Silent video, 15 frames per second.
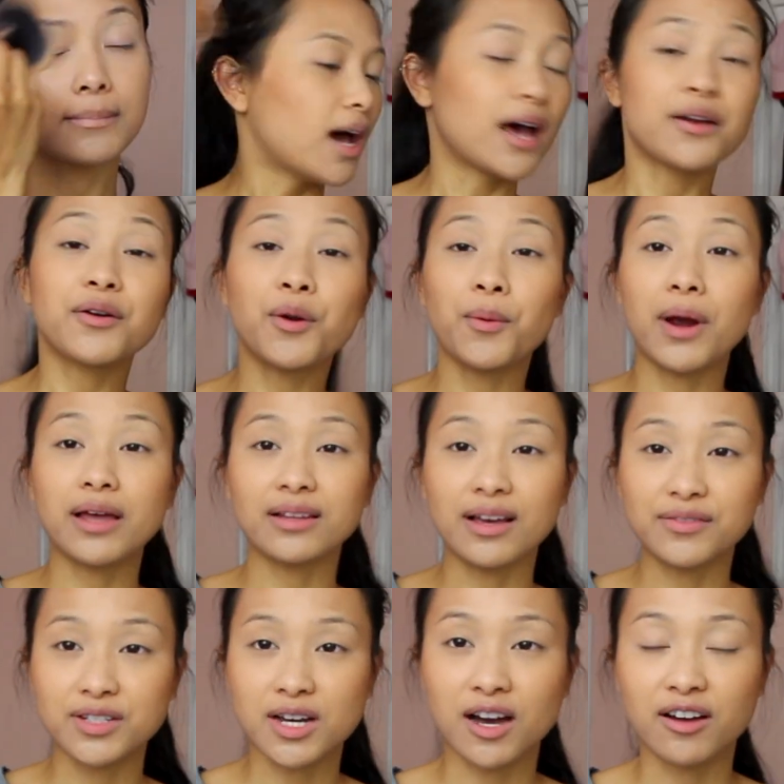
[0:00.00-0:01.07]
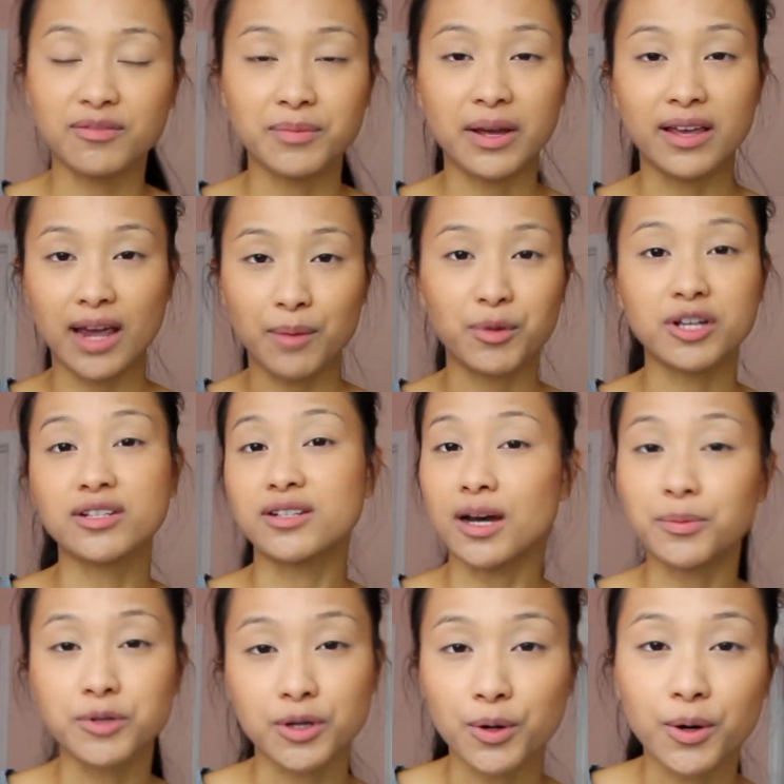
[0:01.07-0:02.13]
I don't know where I left off. My camera
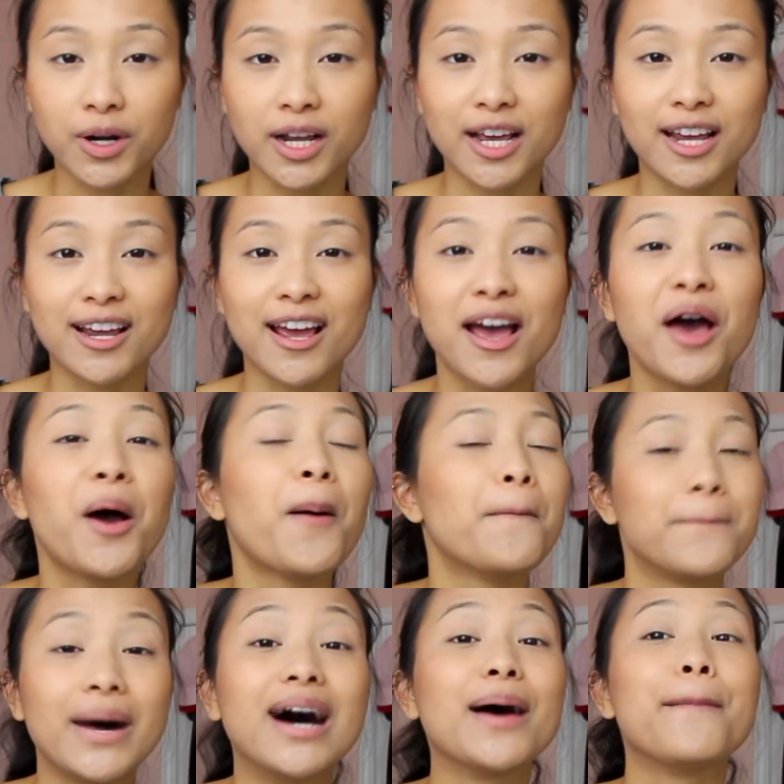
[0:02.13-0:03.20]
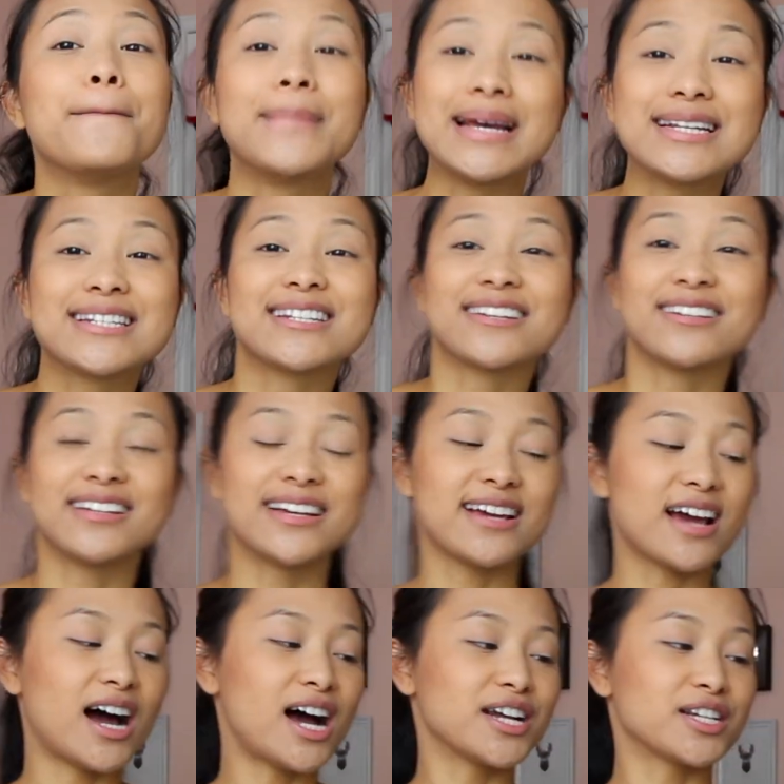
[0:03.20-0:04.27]
stopped recording. But basically,
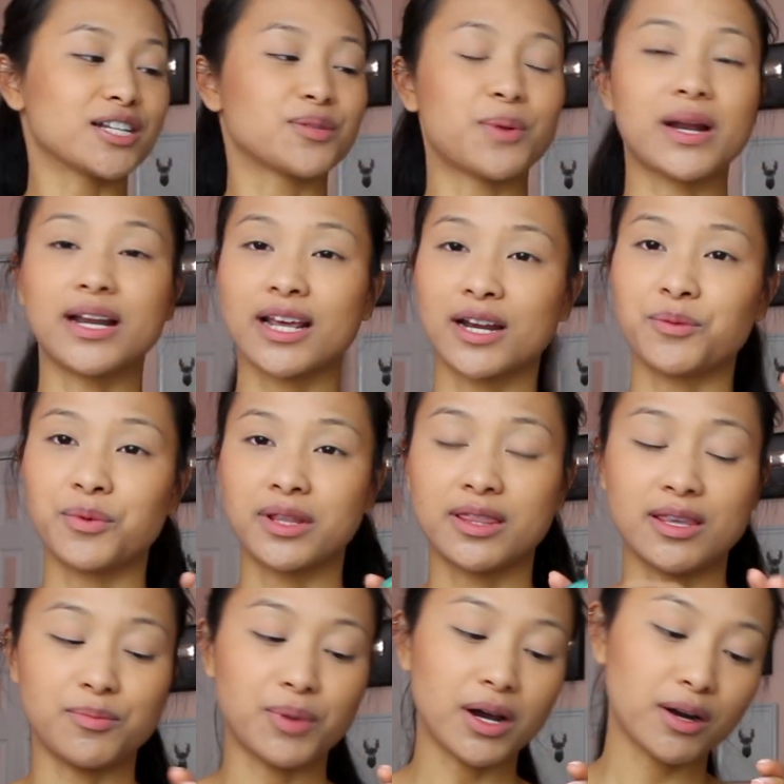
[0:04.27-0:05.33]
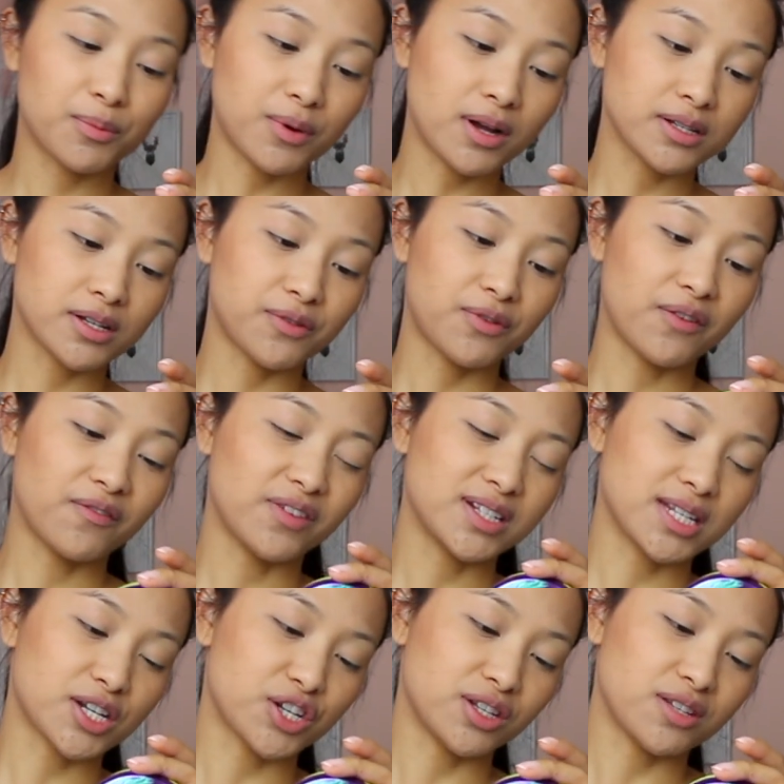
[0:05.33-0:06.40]
I just went in the Butter Bronzer from
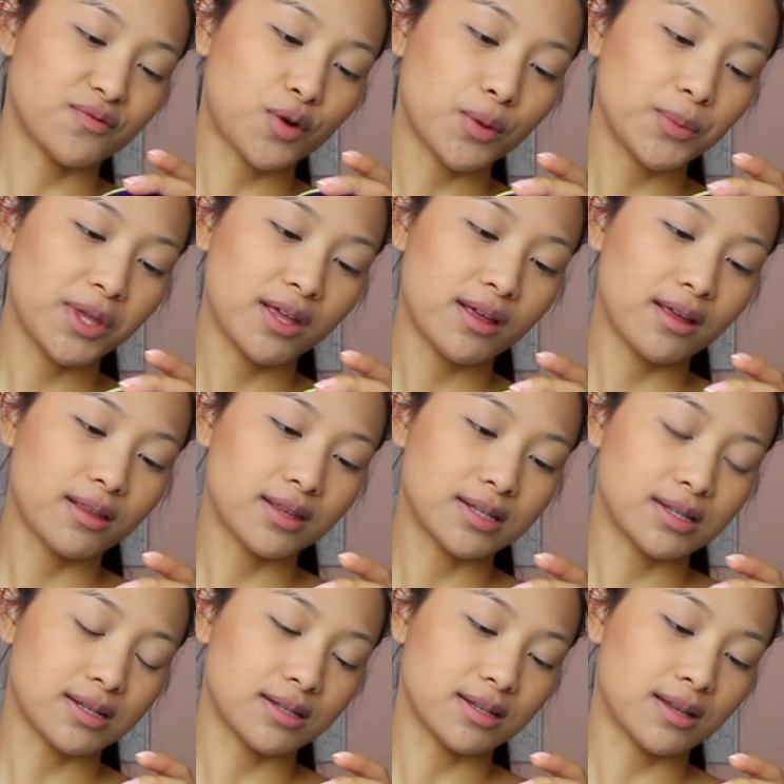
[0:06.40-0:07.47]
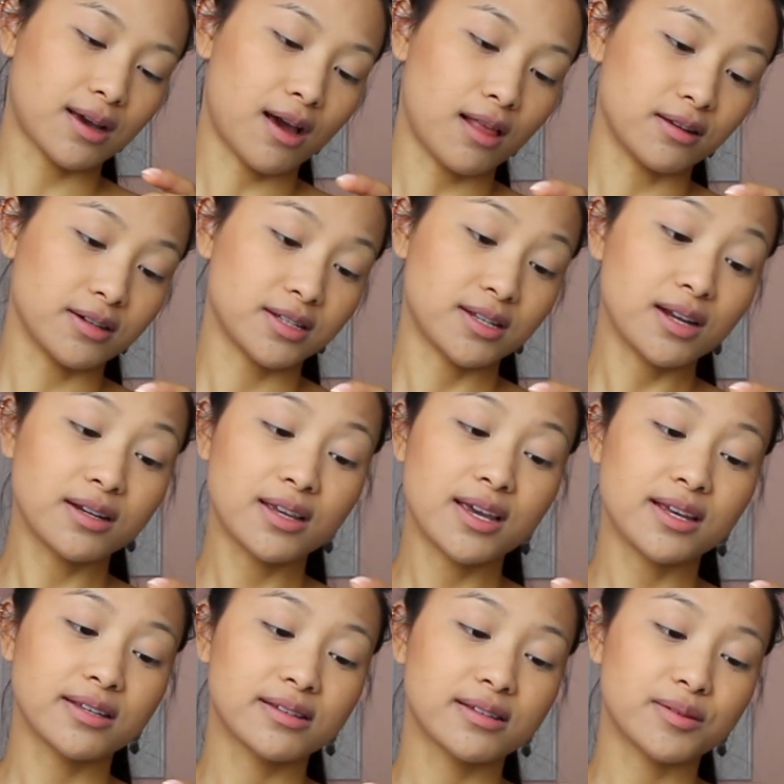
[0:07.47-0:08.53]
Physicians Formula. This is in the color
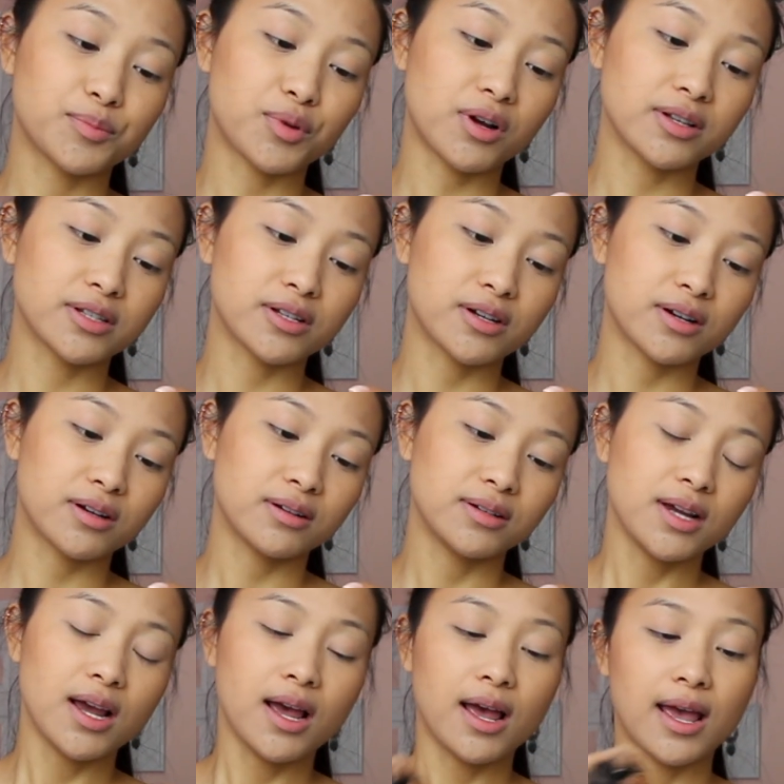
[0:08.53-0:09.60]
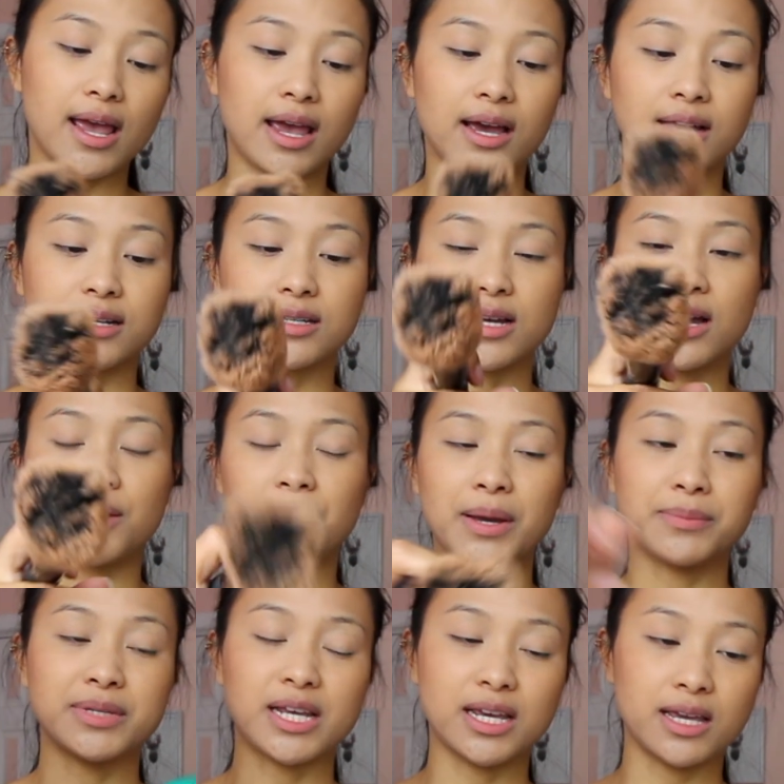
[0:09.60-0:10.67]
Sunkissed Bronzer. And um,
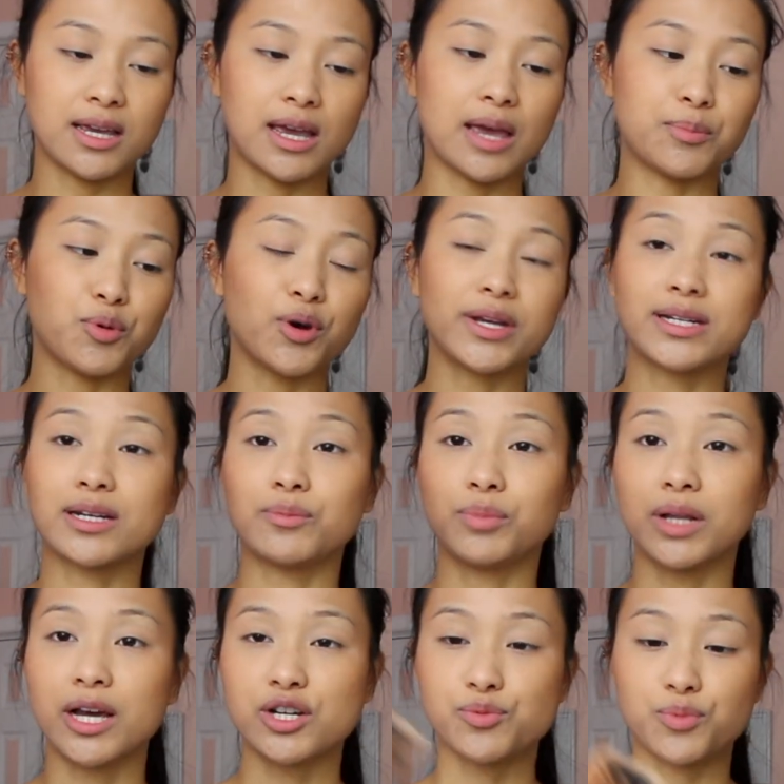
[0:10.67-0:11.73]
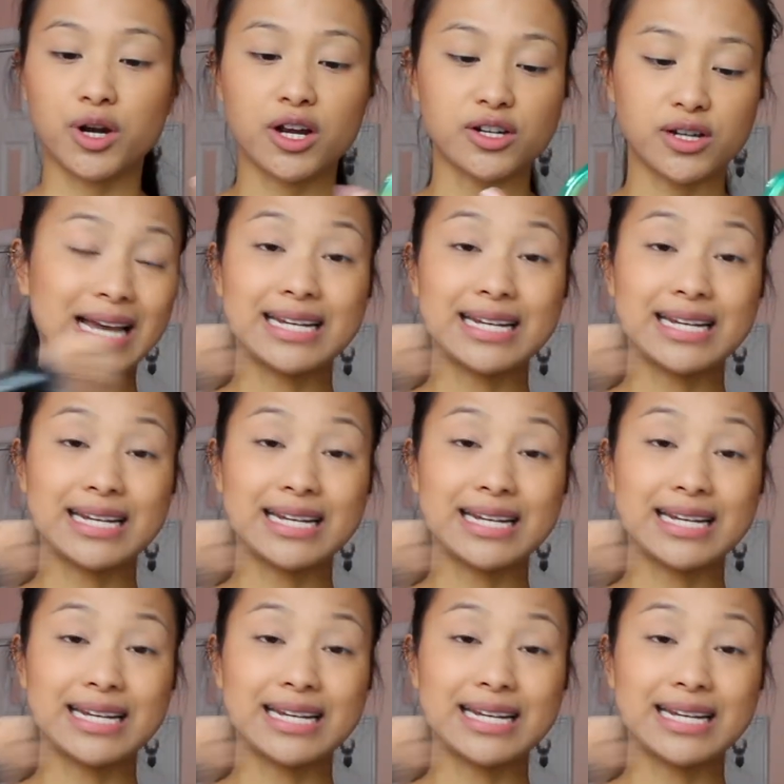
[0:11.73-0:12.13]
I'm taking a pointed blush brush.